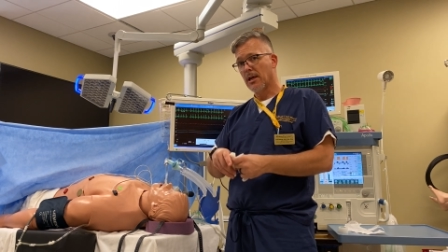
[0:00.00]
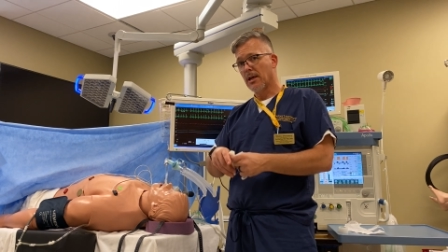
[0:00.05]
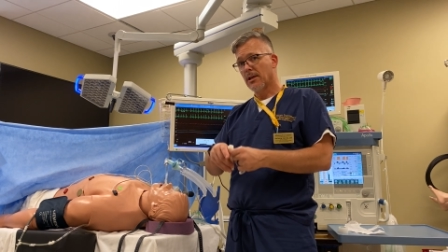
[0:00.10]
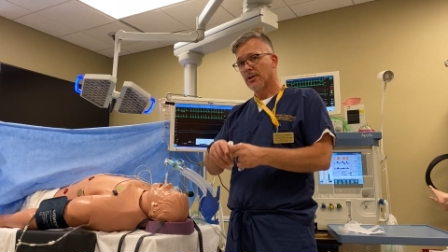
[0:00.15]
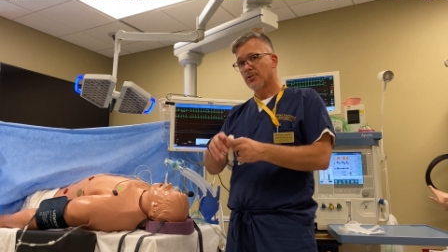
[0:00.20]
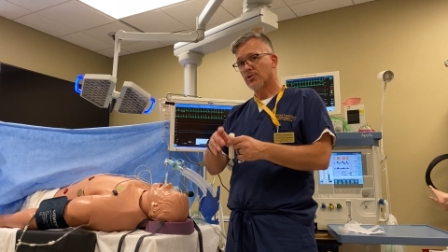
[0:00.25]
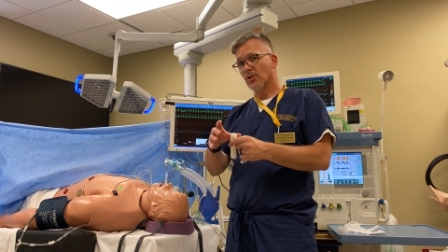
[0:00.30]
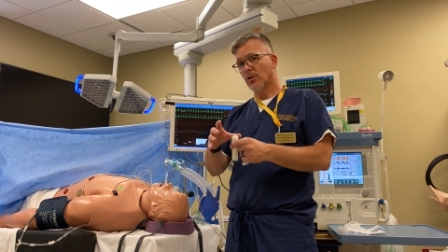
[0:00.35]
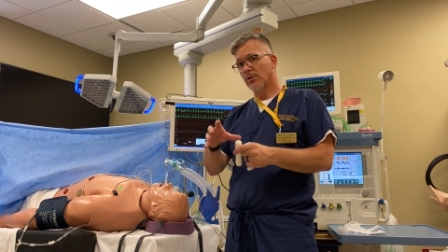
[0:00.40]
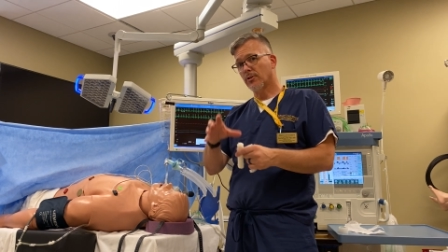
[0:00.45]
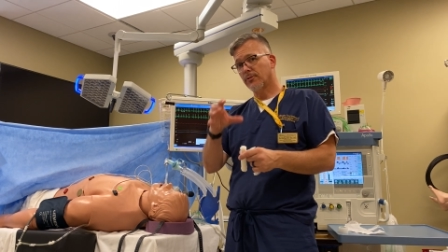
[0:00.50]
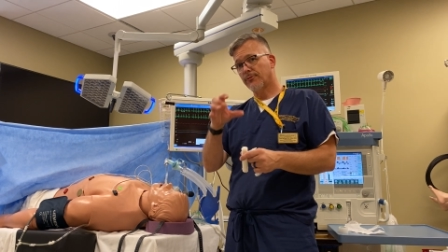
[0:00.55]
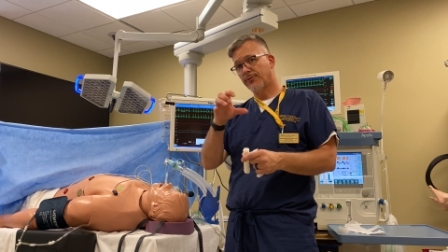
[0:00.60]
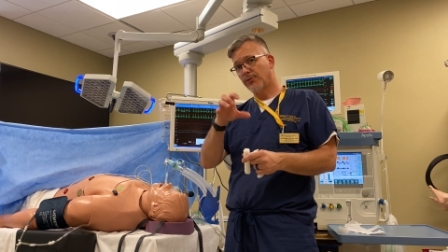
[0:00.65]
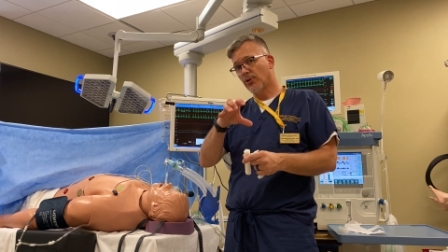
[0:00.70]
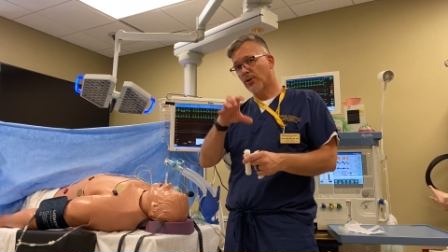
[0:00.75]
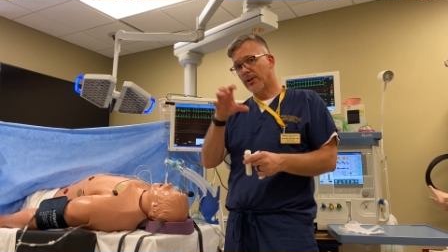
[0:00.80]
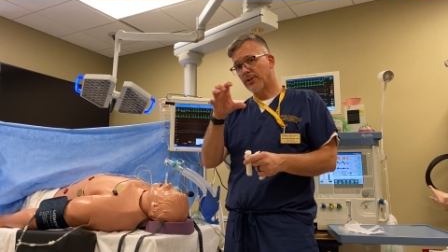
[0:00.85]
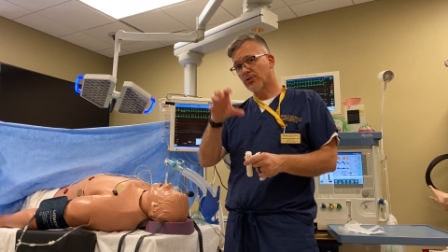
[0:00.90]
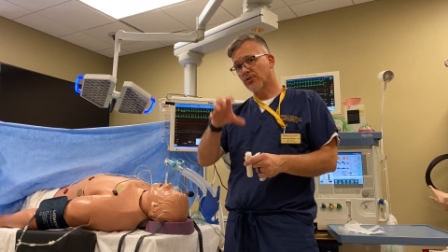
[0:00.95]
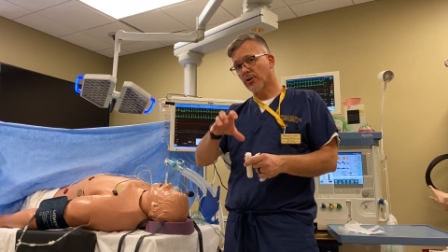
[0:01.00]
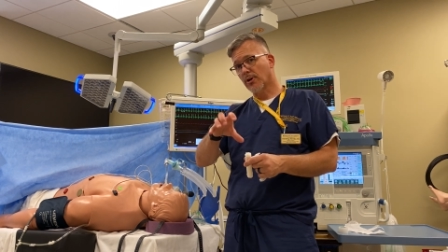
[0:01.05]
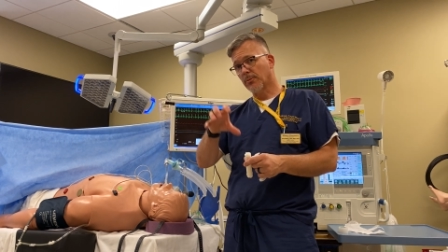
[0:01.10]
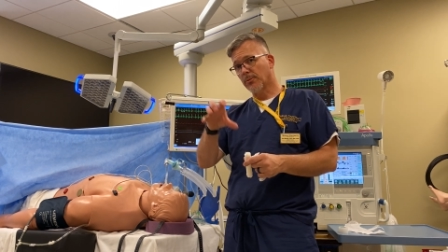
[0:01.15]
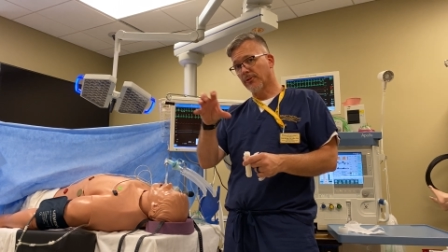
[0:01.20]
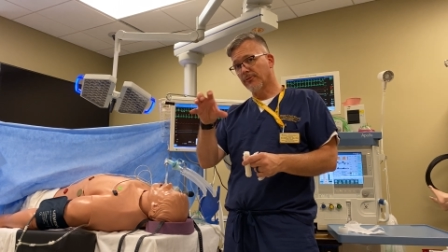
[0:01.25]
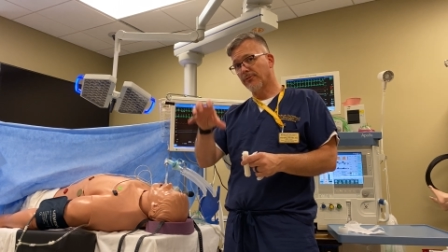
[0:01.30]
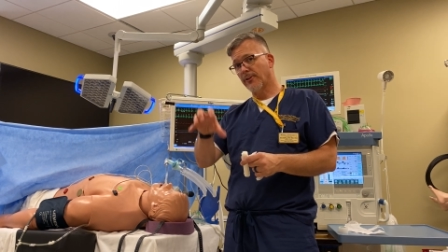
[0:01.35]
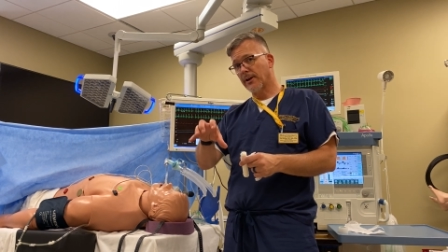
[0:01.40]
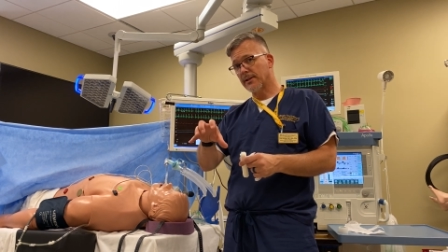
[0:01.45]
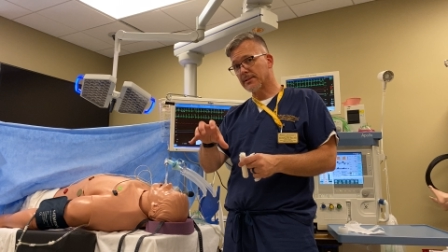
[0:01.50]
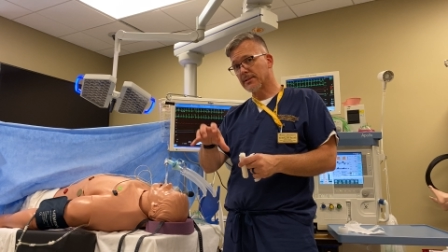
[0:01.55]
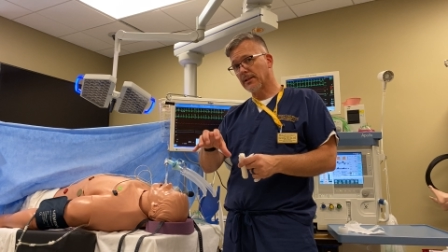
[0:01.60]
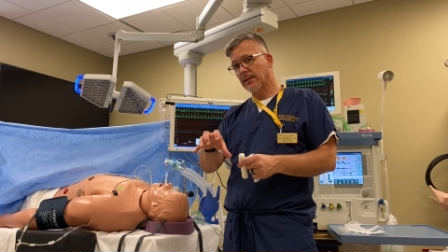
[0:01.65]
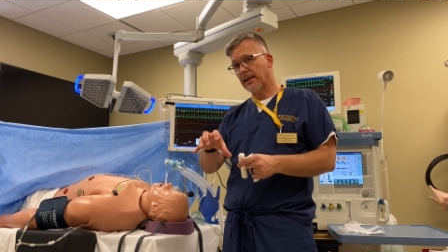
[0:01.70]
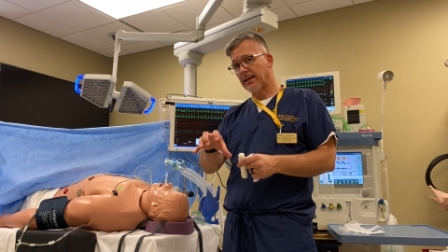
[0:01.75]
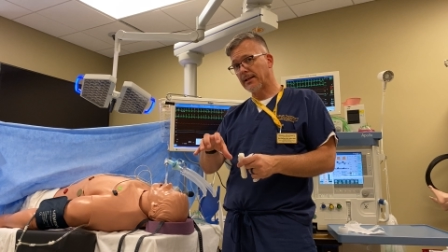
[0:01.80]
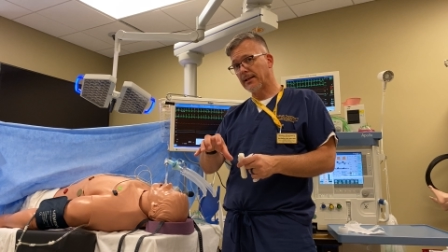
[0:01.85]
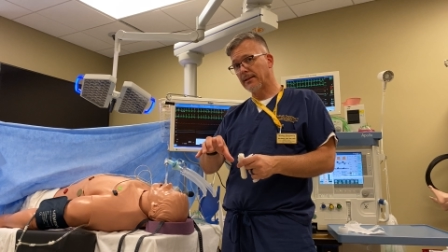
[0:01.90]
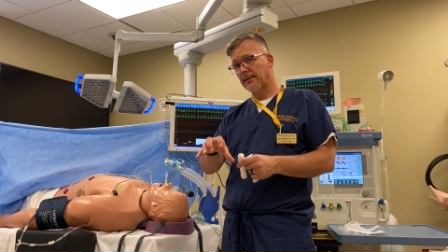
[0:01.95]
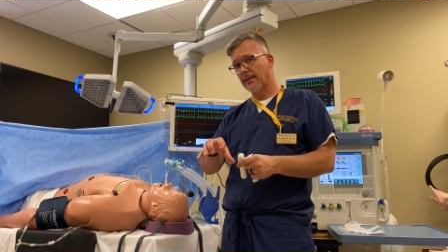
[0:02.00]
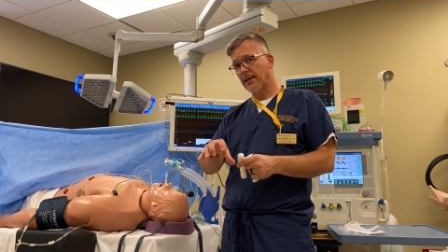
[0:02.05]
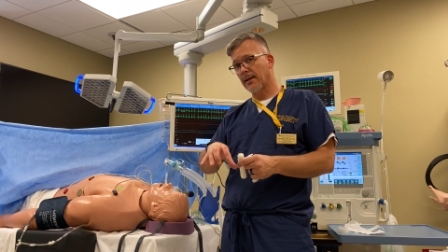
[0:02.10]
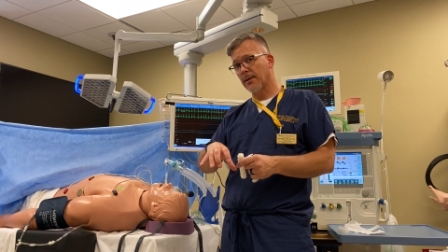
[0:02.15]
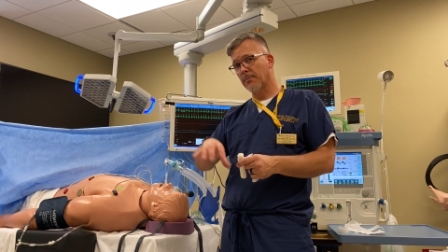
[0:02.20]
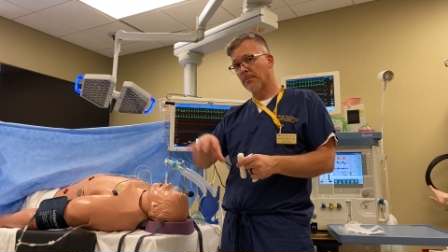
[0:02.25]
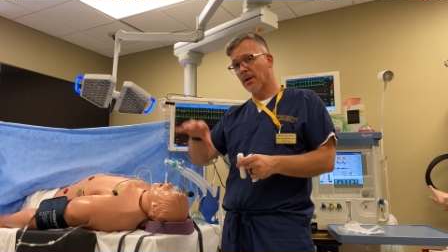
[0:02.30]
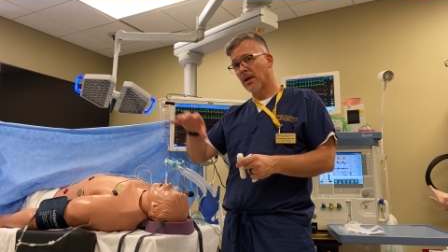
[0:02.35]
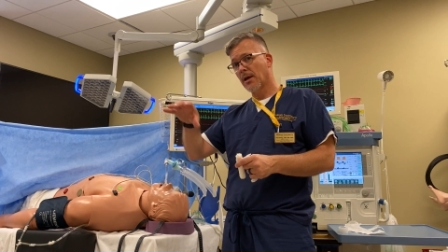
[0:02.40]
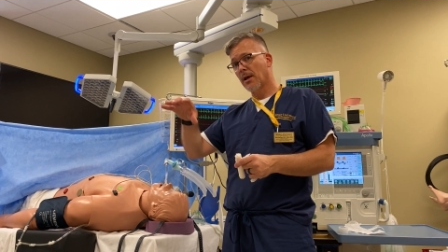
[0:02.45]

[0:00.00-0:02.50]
So if you had trouble ventilating them